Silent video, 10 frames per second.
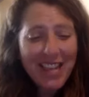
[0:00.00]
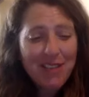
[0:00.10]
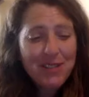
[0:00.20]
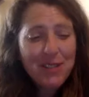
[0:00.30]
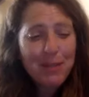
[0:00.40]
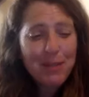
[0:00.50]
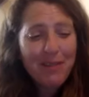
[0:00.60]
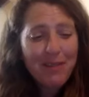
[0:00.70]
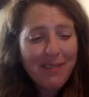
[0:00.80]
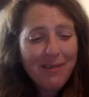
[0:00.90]
Thank you. It was
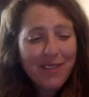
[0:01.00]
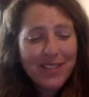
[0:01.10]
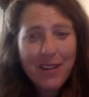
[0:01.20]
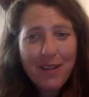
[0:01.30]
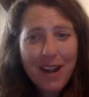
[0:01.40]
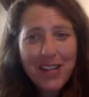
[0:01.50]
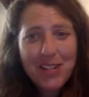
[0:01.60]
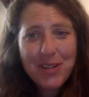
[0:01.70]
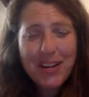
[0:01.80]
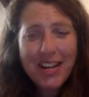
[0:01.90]
super fun. So I
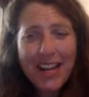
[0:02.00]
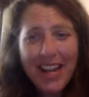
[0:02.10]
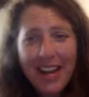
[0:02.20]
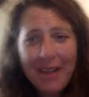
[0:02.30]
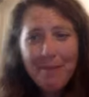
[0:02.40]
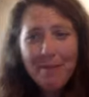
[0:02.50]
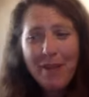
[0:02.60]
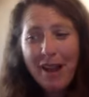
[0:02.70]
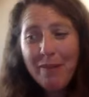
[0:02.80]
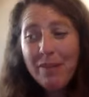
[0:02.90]
enjoyed it, and
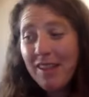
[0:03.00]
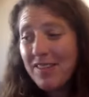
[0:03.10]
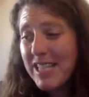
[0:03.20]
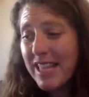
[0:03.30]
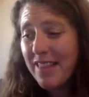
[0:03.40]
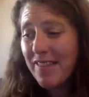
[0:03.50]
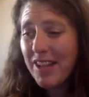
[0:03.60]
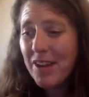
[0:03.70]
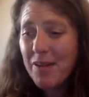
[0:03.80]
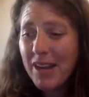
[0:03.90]
I would love to see the
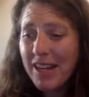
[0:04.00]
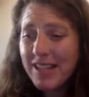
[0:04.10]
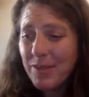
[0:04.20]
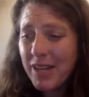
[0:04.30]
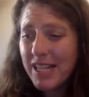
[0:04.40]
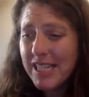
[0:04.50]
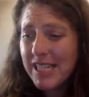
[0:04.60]
video when it's